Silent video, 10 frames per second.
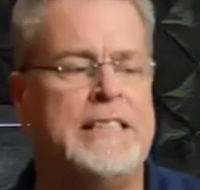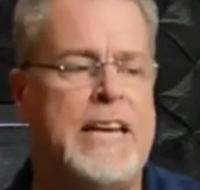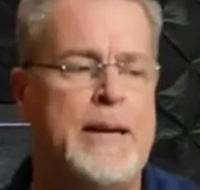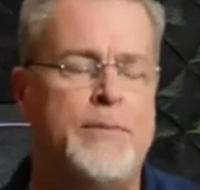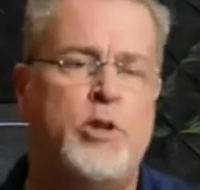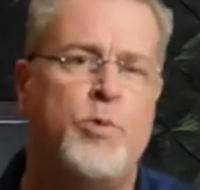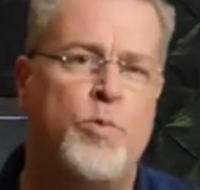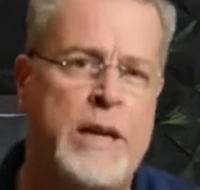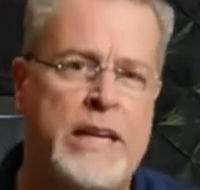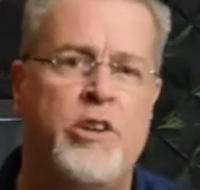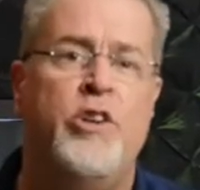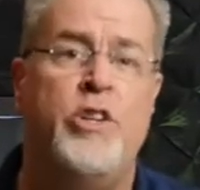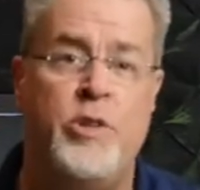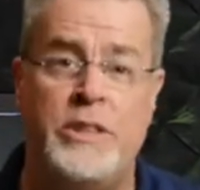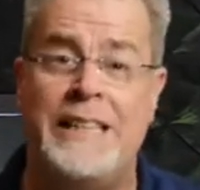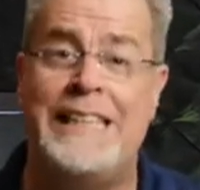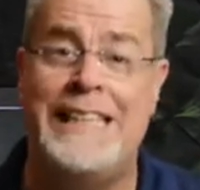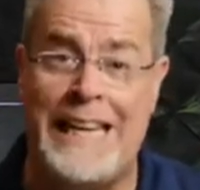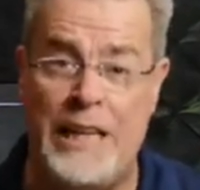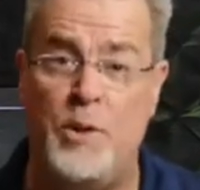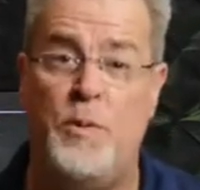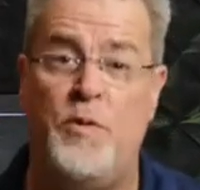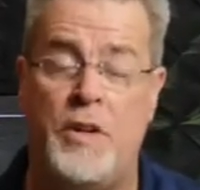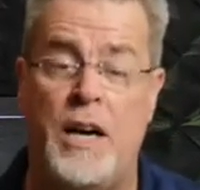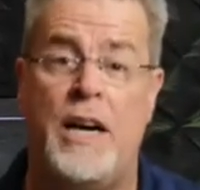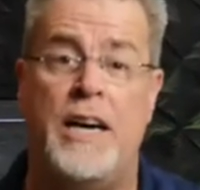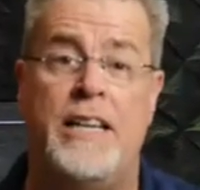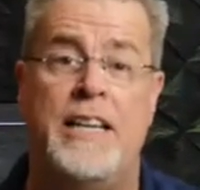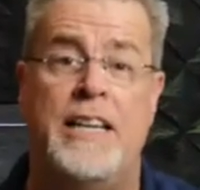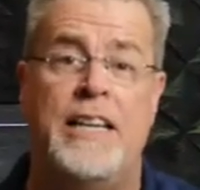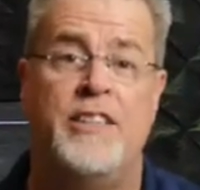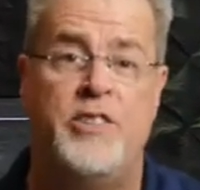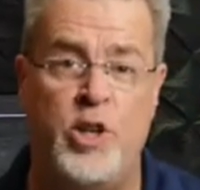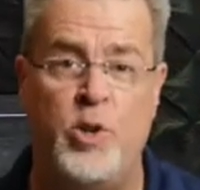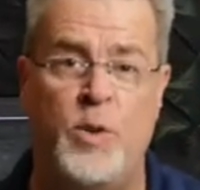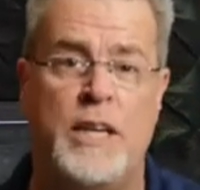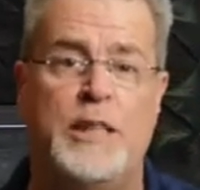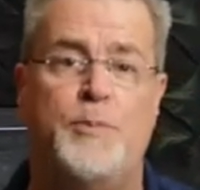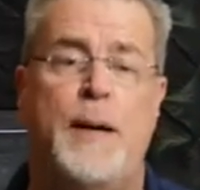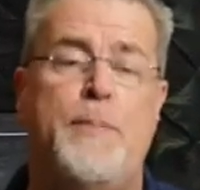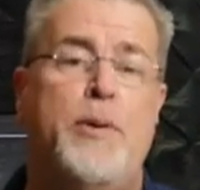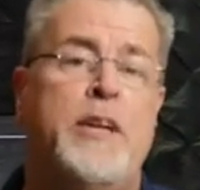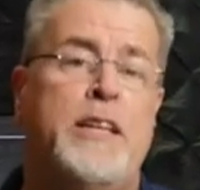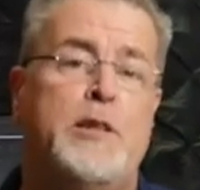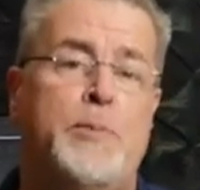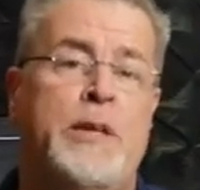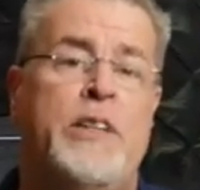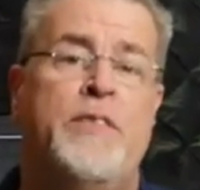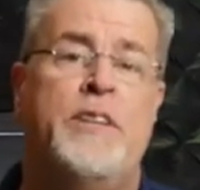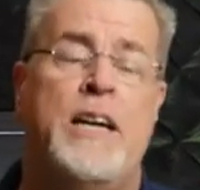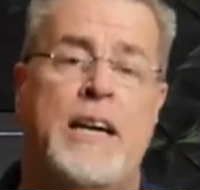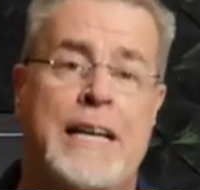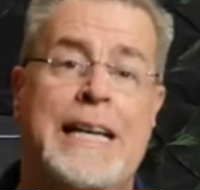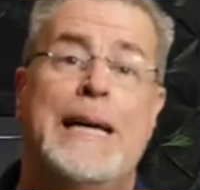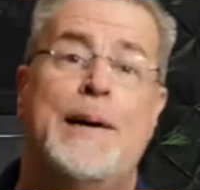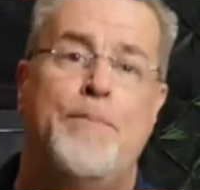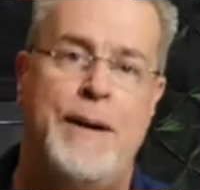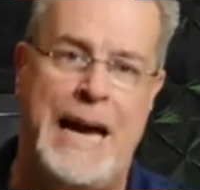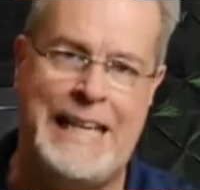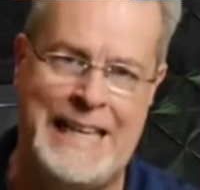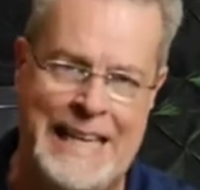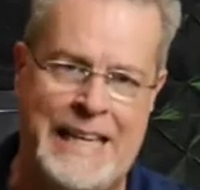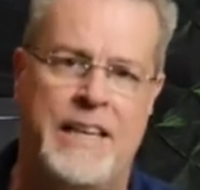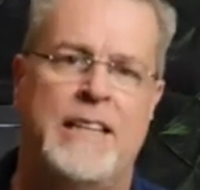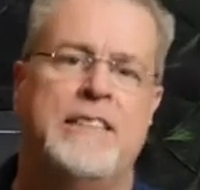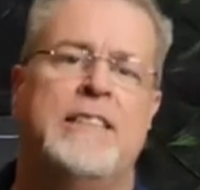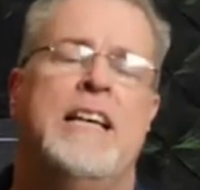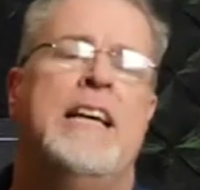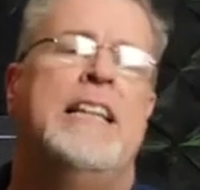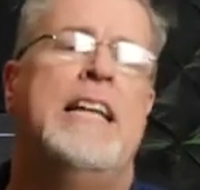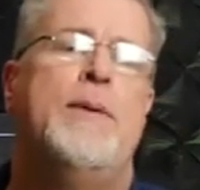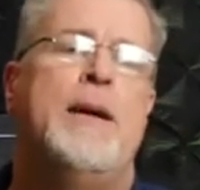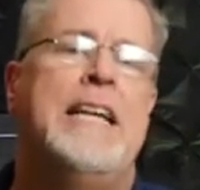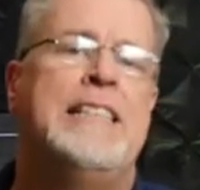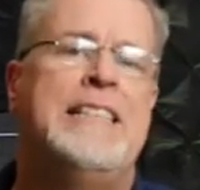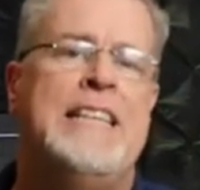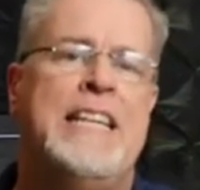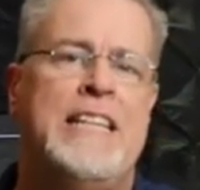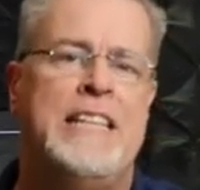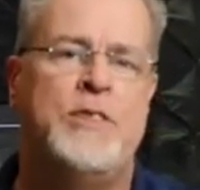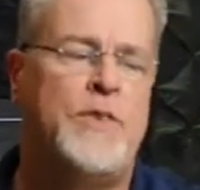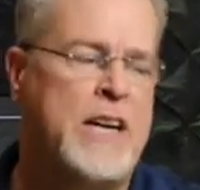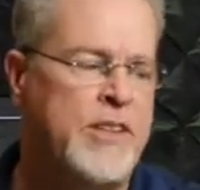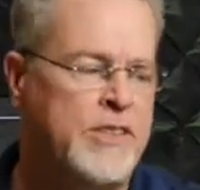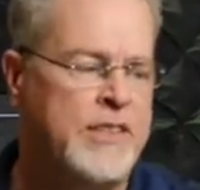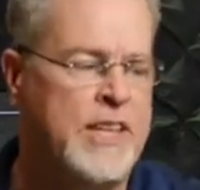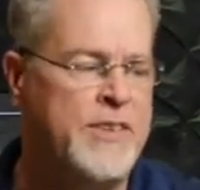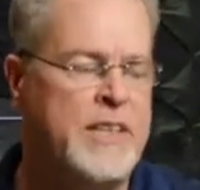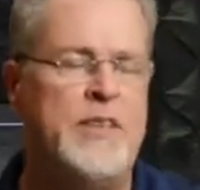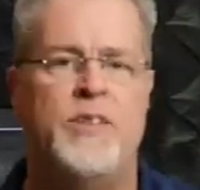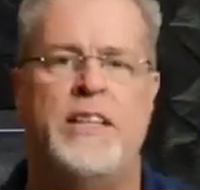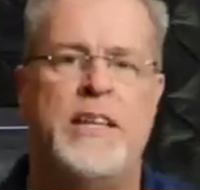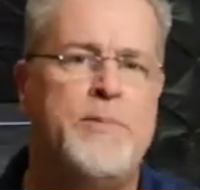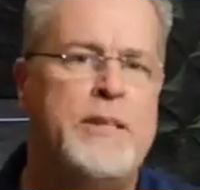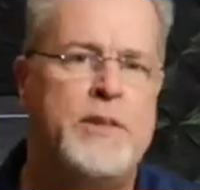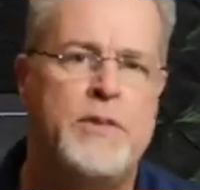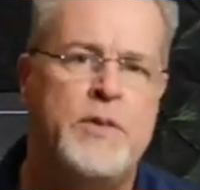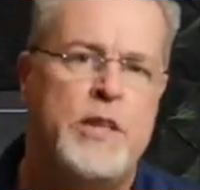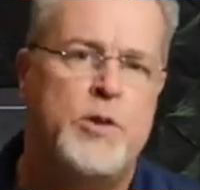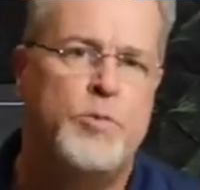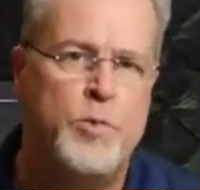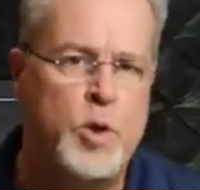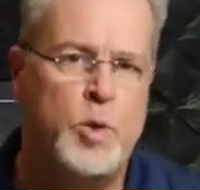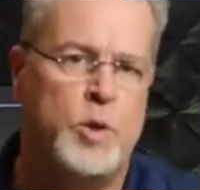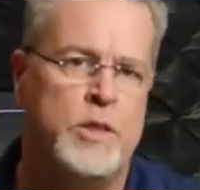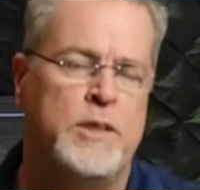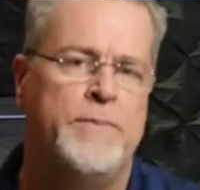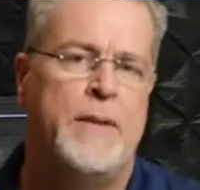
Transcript: came to reintroduce the kingdom of God to us by putting the Spirit of God back in us, that he might extend his Father's loving, redemptive rule,